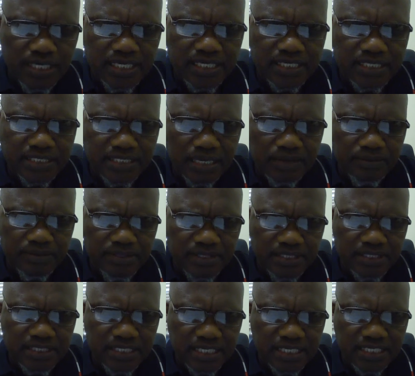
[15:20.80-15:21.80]
in
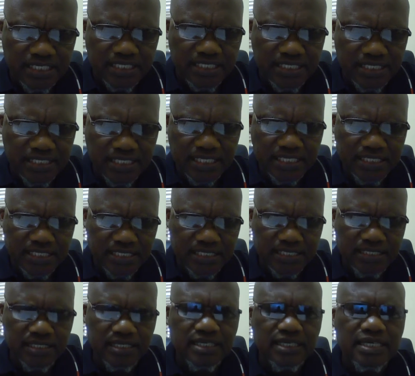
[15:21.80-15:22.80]
section
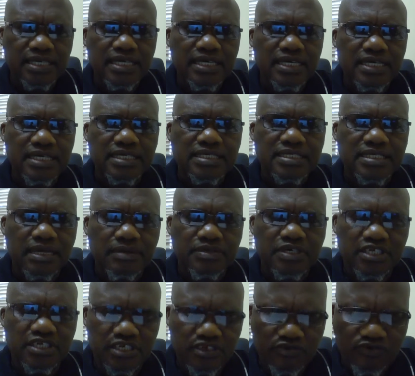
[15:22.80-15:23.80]
60,
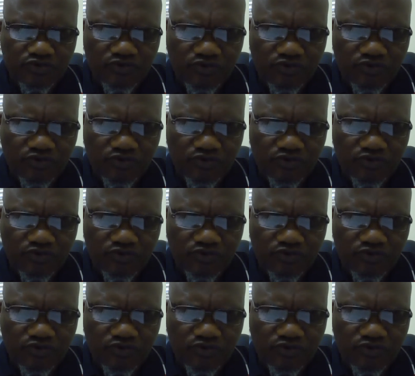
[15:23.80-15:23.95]
subsection